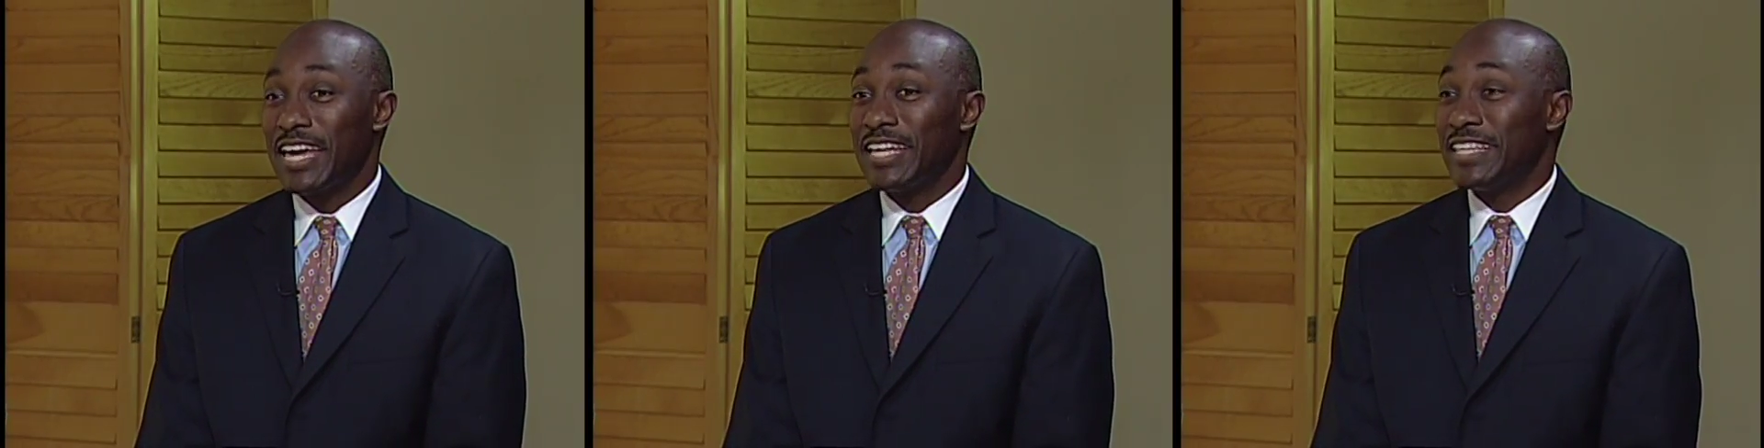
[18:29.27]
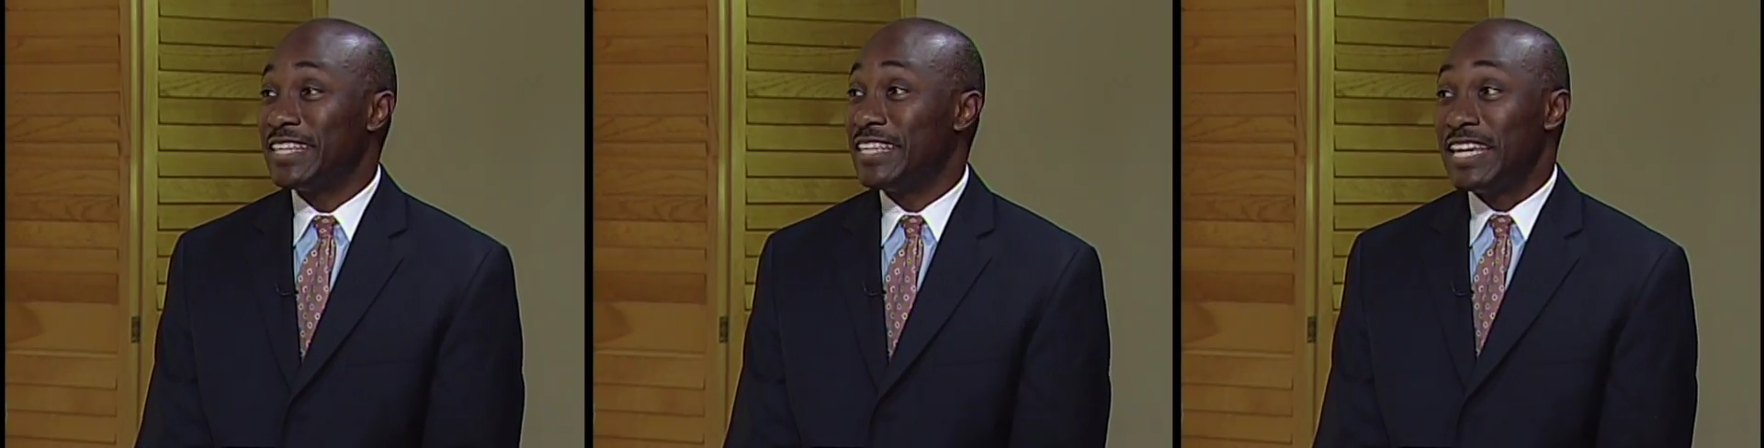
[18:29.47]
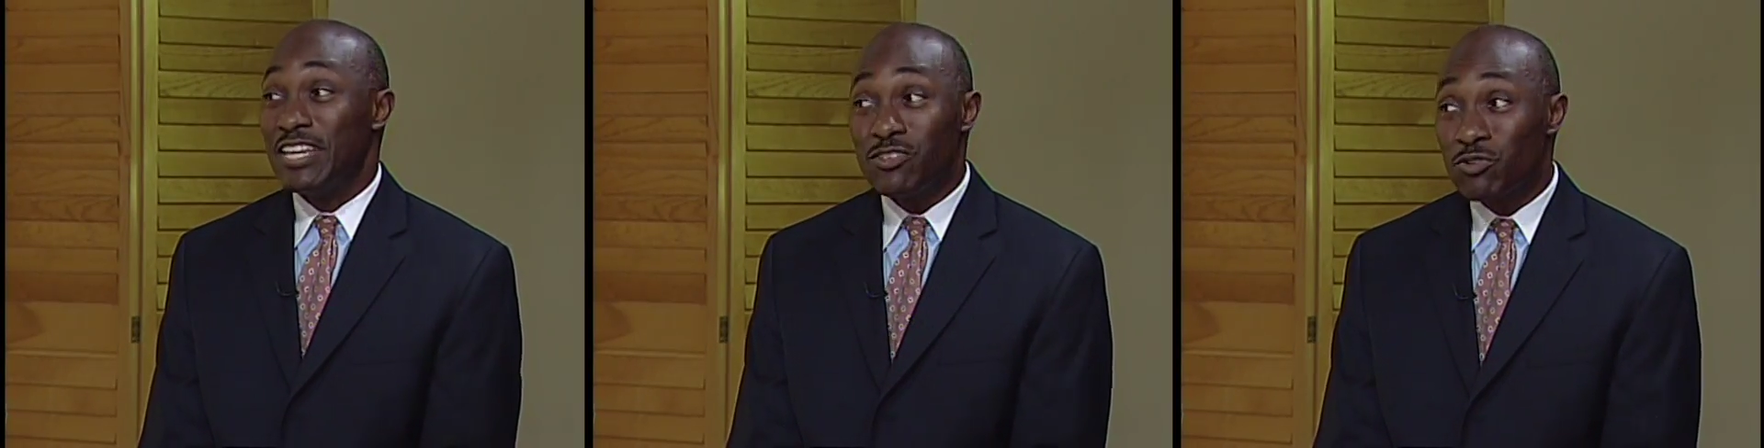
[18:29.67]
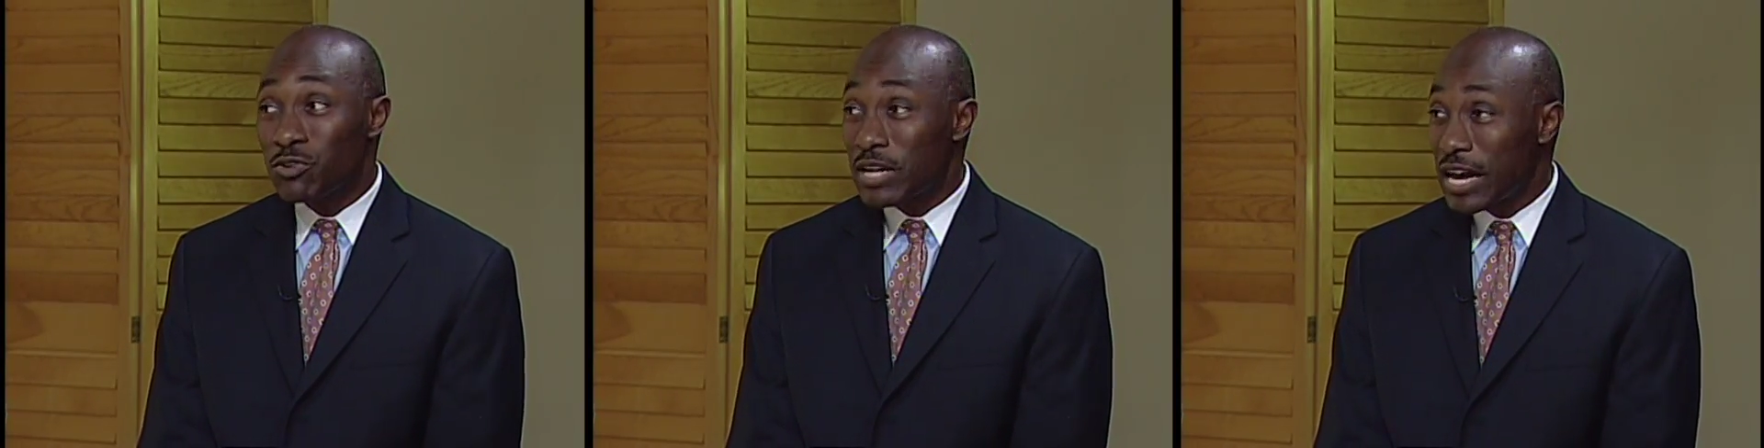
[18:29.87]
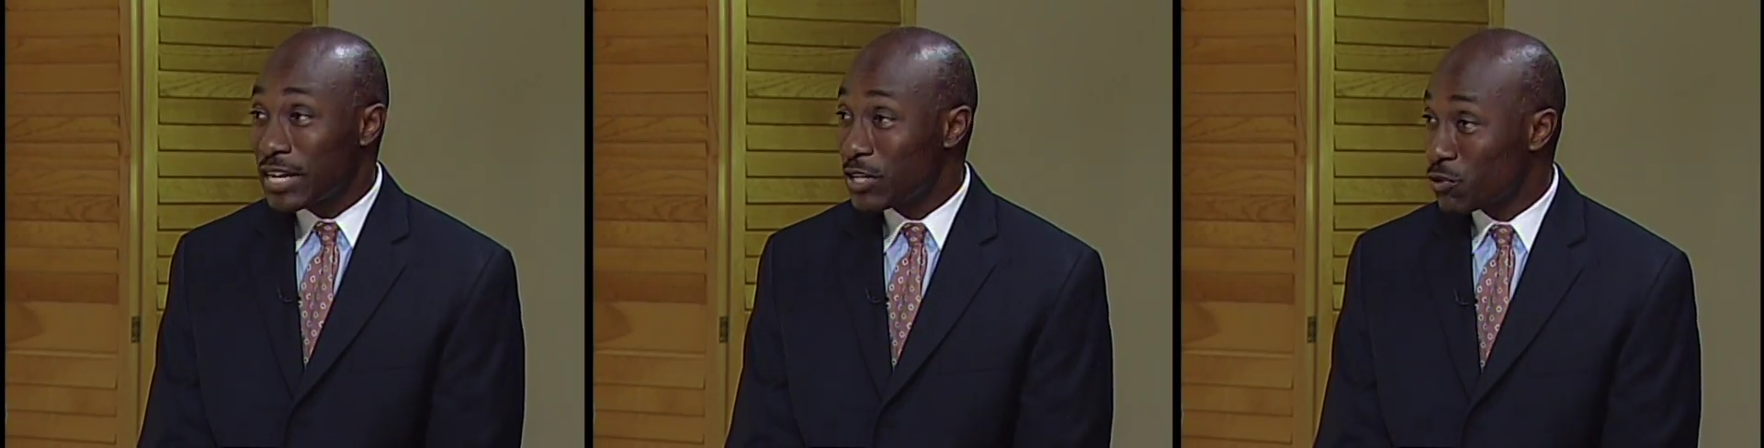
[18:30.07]
these are
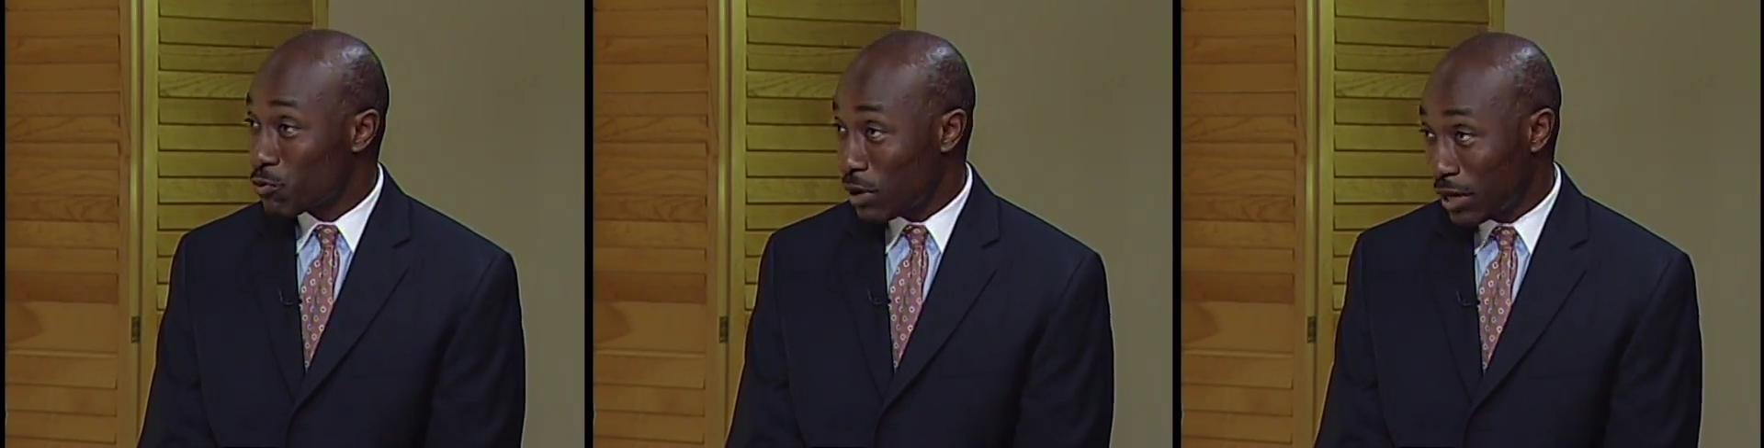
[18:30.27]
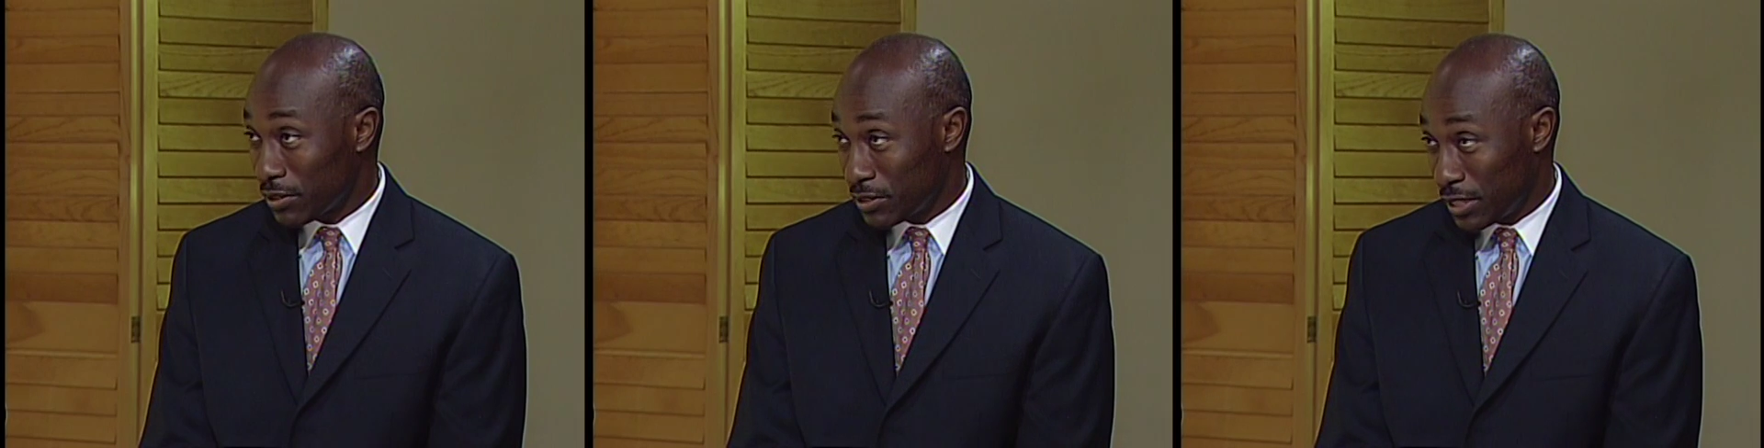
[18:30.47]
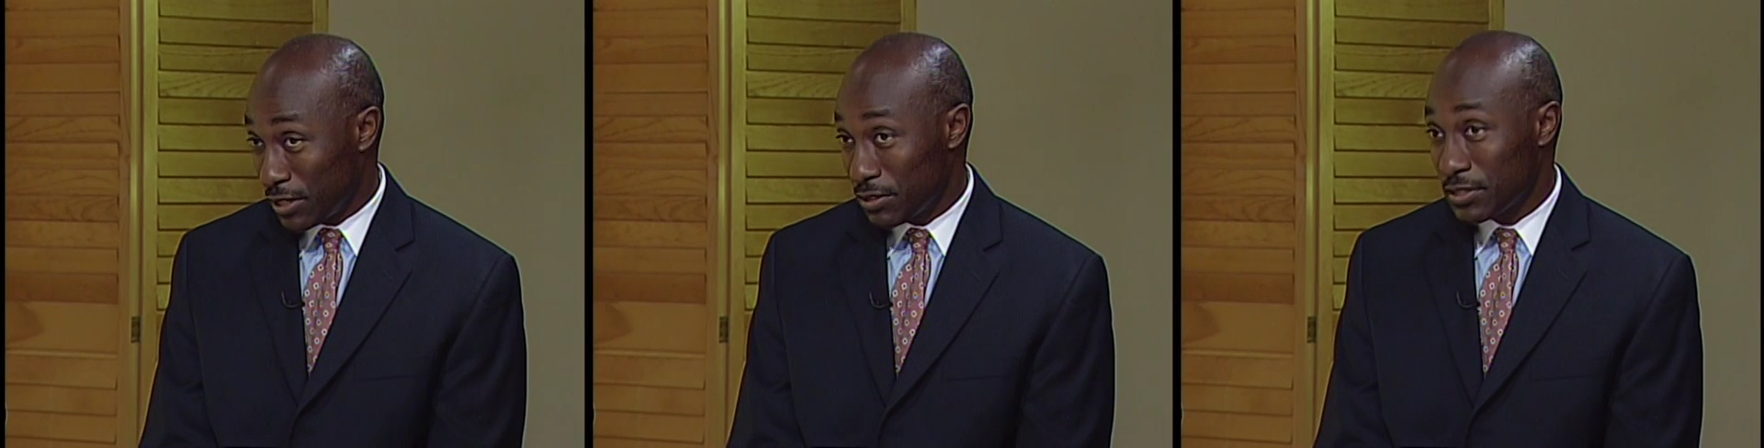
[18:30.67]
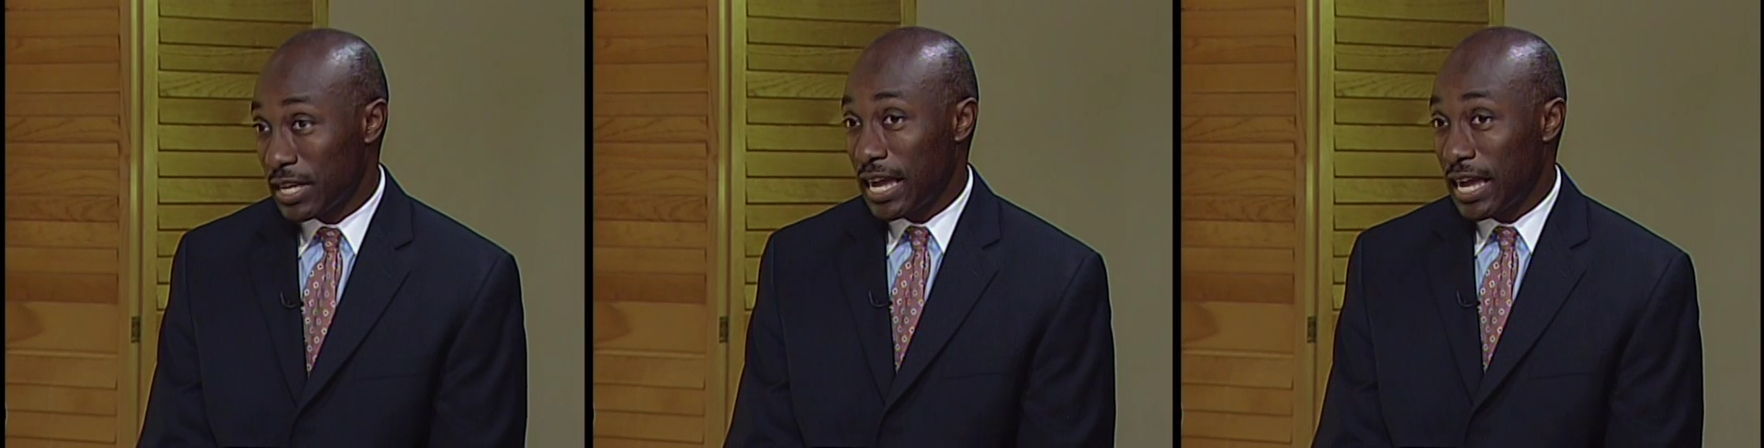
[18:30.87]
not his relatives,